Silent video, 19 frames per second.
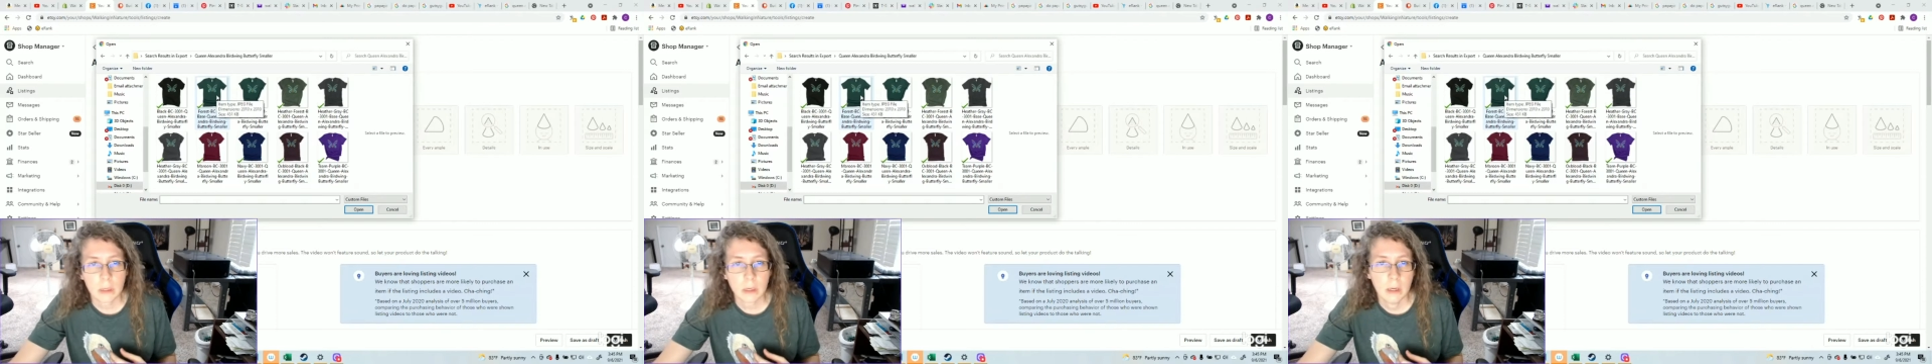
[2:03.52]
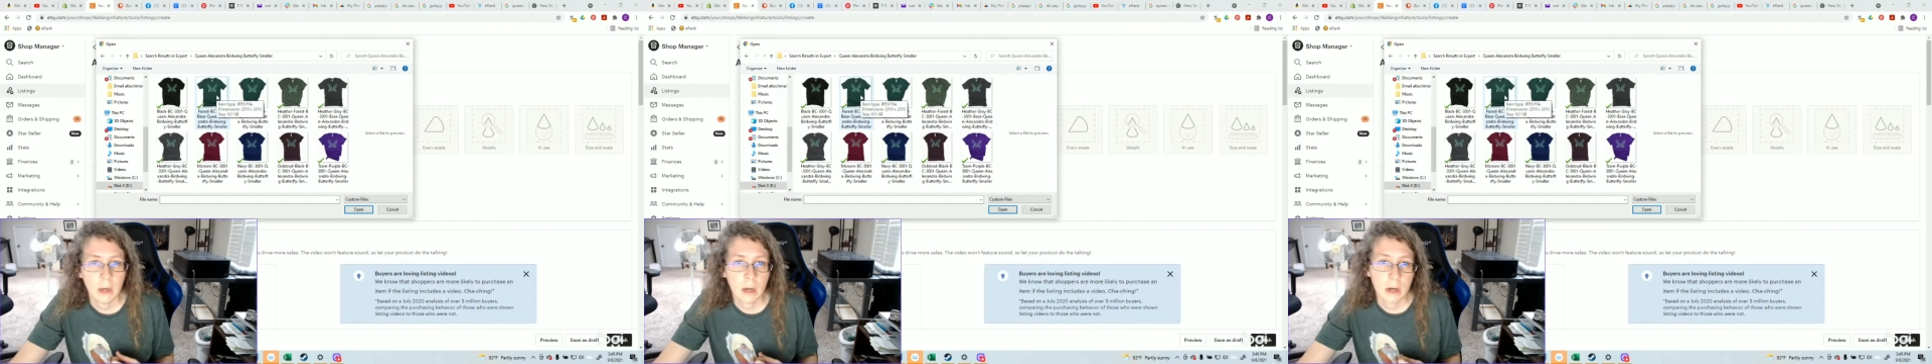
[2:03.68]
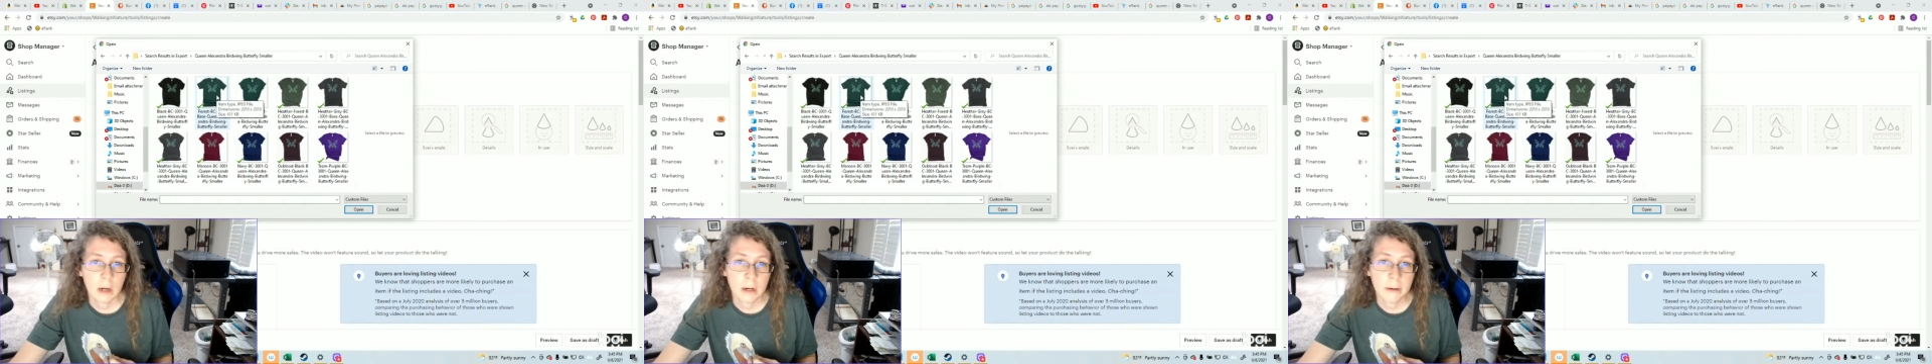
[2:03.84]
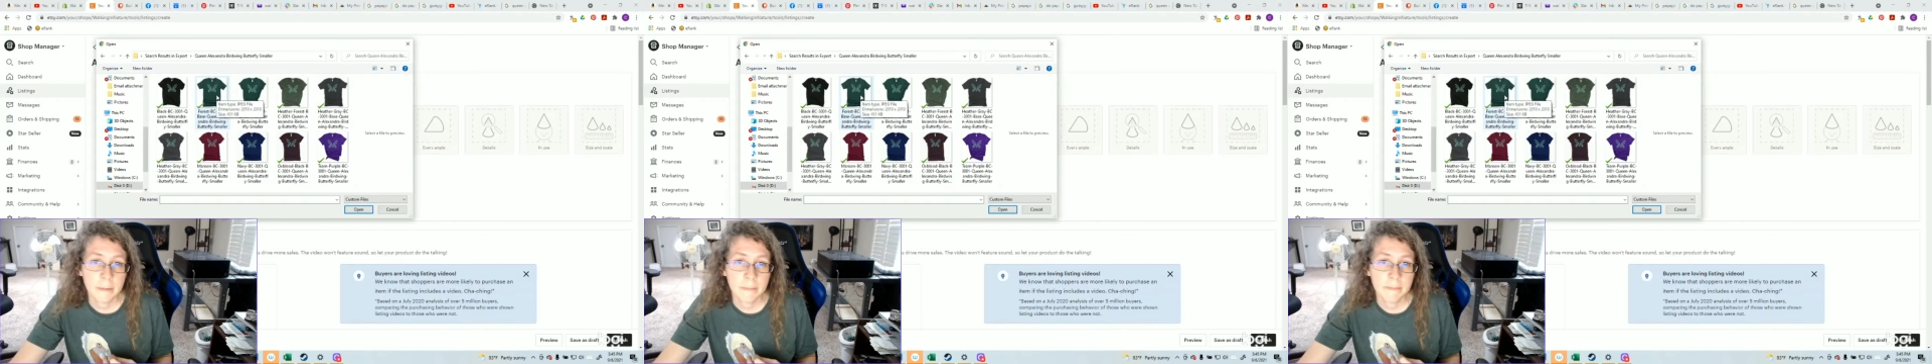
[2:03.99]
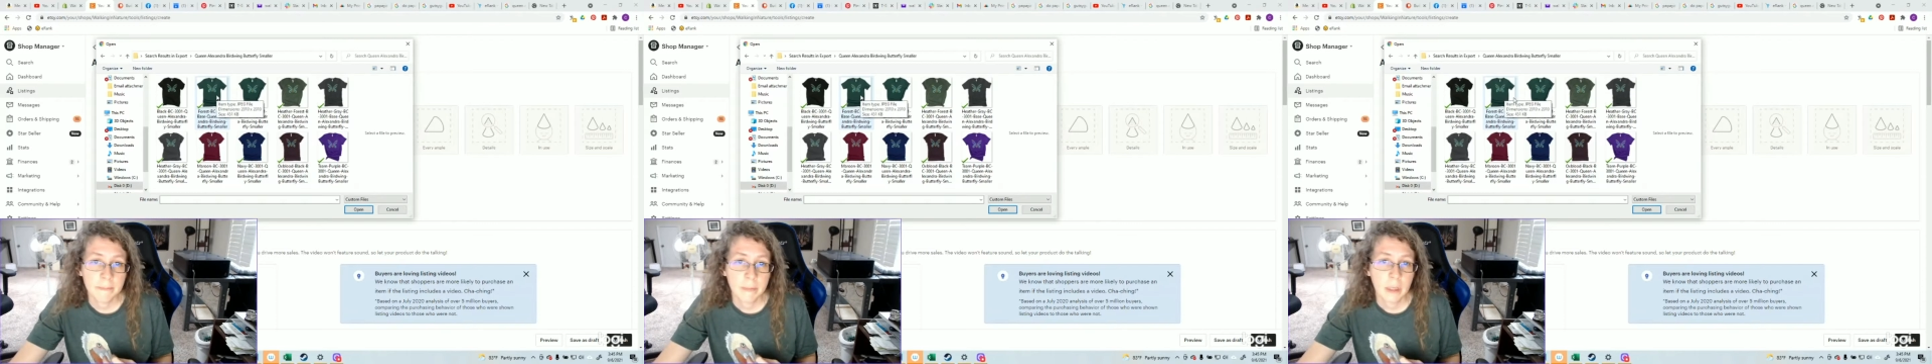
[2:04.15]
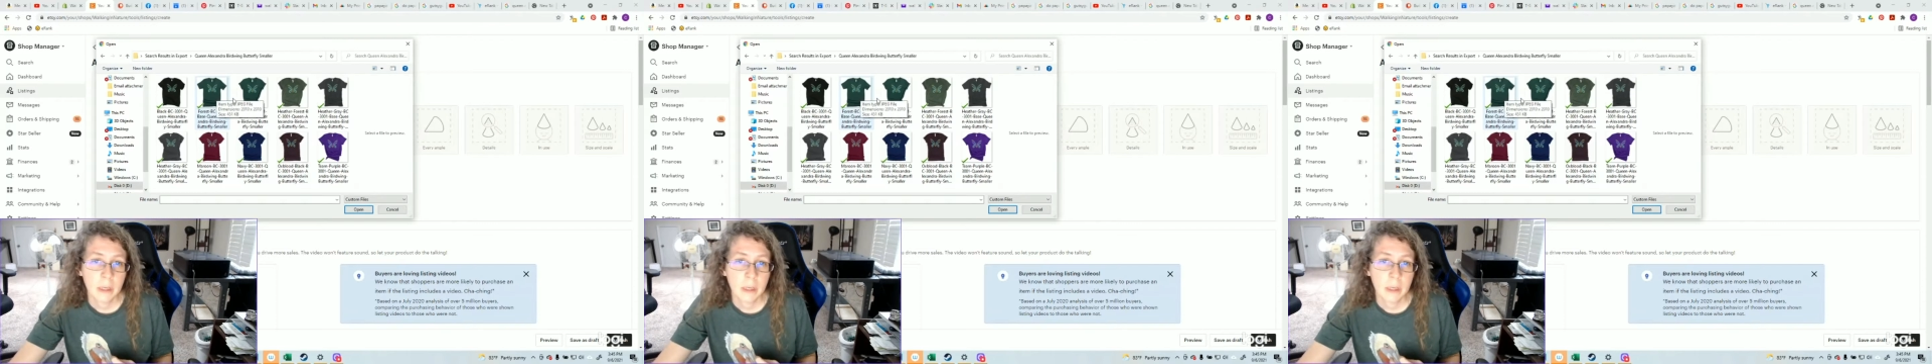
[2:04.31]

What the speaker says: And